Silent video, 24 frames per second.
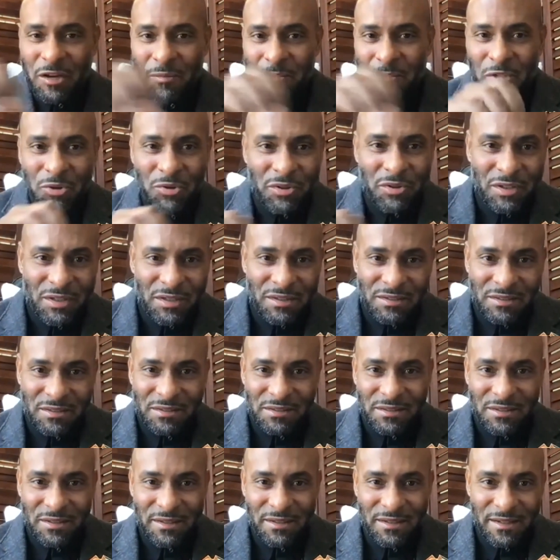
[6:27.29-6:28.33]

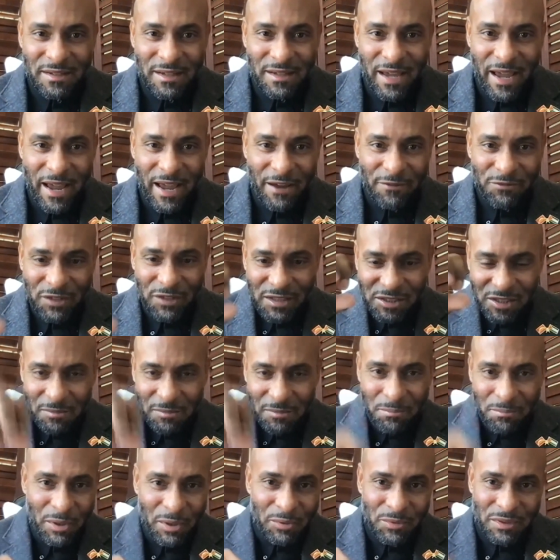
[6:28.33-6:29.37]
communities have these
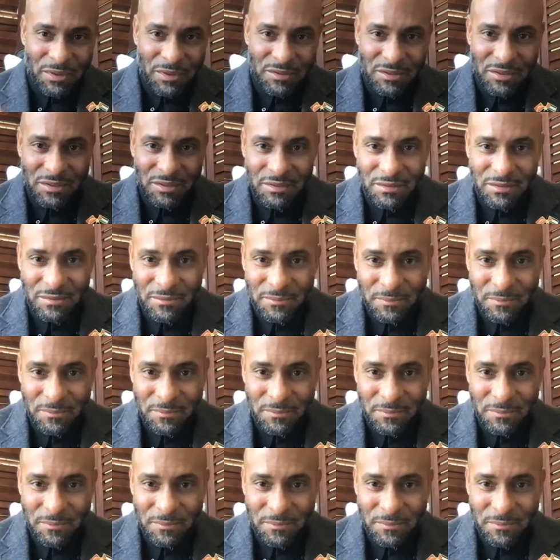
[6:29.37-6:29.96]
components.